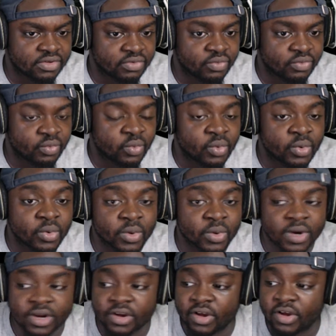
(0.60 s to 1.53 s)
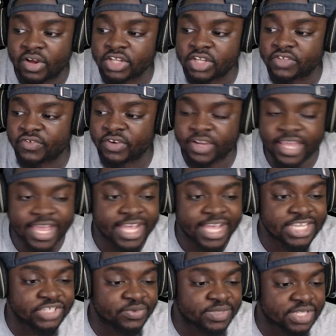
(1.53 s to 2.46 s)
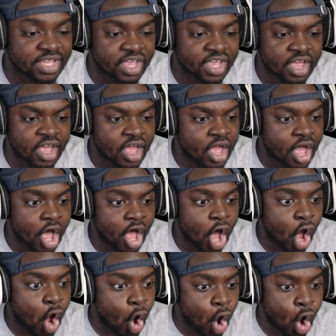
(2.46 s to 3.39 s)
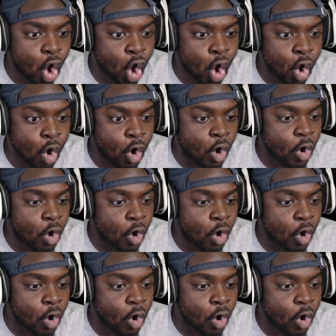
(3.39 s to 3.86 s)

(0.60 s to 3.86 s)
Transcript: War calls for casualties. No oh! Just...